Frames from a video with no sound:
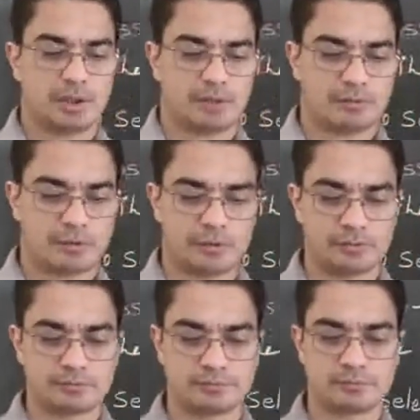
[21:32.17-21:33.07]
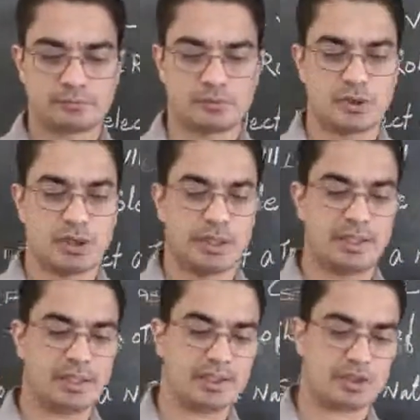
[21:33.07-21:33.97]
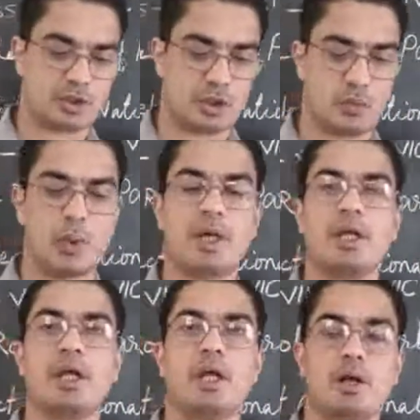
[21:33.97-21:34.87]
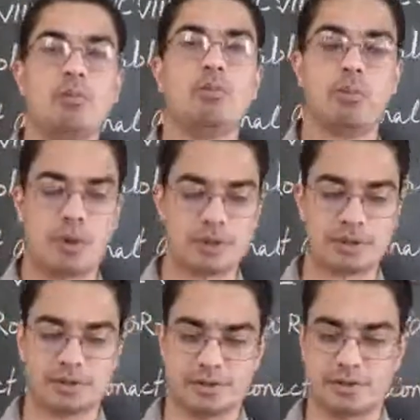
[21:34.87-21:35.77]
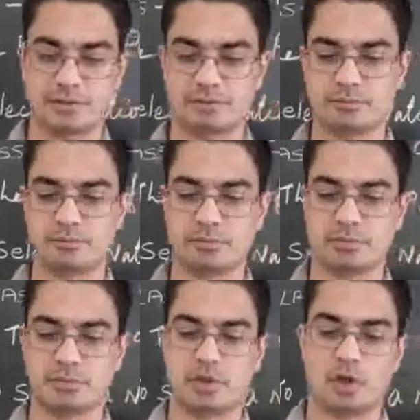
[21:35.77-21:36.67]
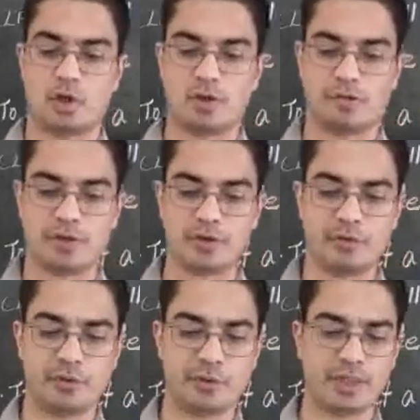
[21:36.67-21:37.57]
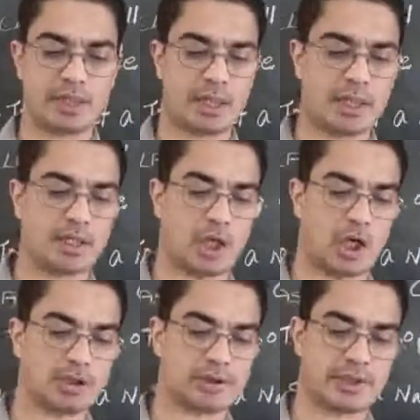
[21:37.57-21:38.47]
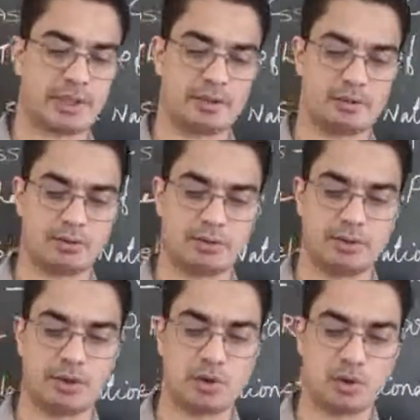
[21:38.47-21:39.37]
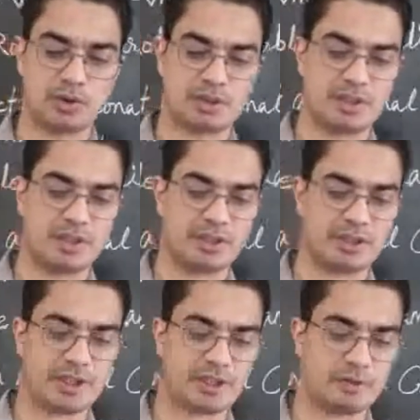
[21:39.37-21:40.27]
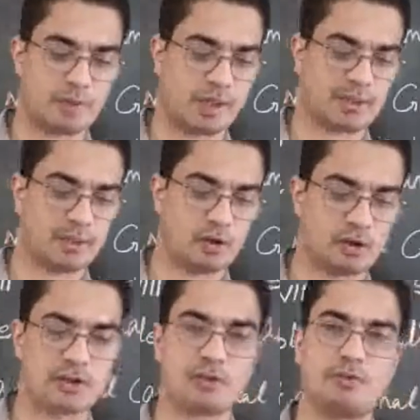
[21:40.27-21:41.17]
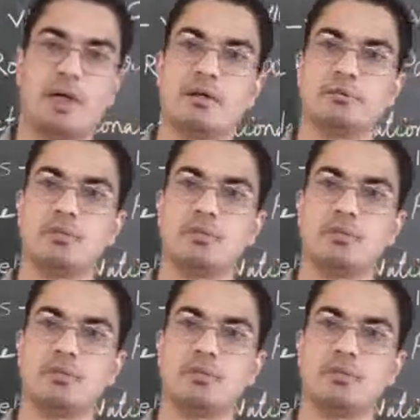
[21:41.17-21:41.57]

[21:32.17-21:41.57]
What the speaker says: therefore it is very important of reviewing and altering the laws initiated by the Lok Sabha.